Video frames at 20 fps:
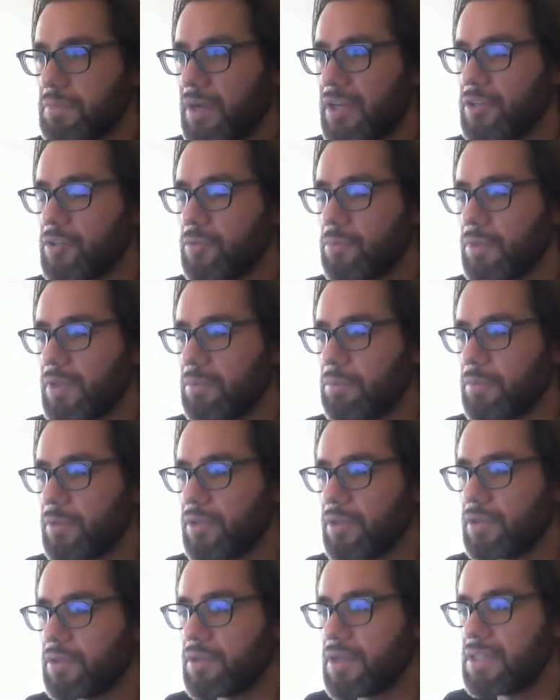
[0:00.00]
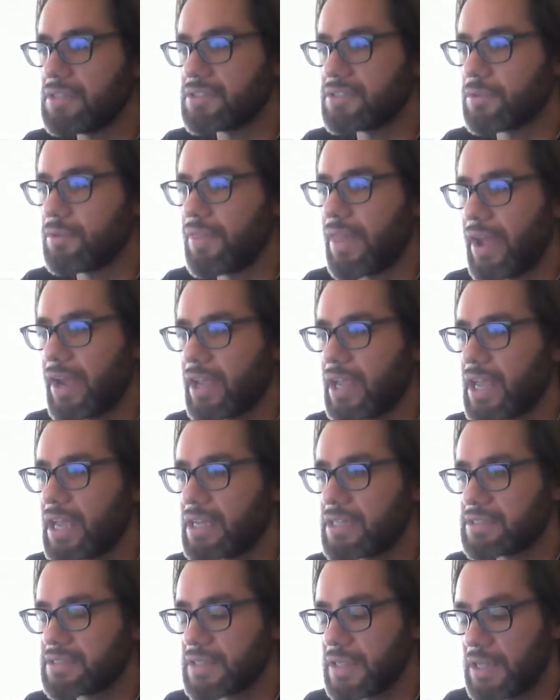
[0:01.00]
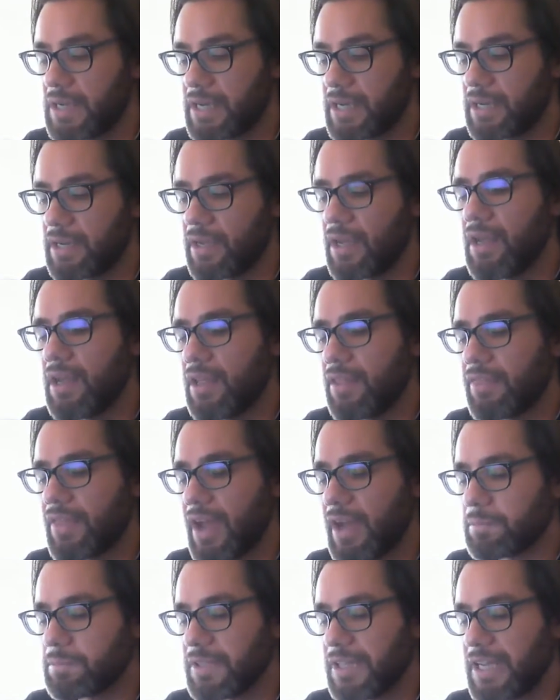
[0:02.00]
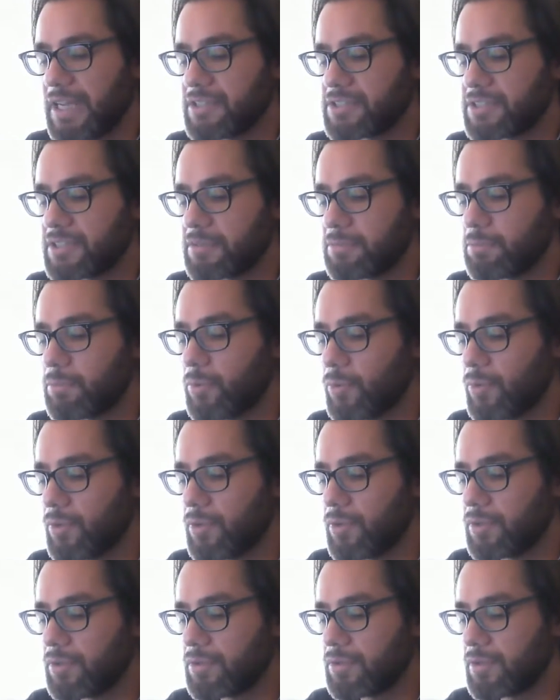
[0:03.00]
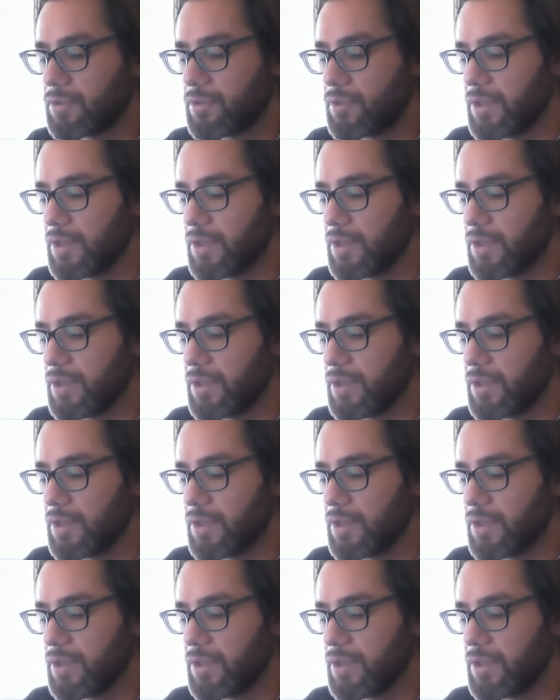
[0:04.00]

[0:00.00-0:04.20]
new people. And so in that case, like the application pool,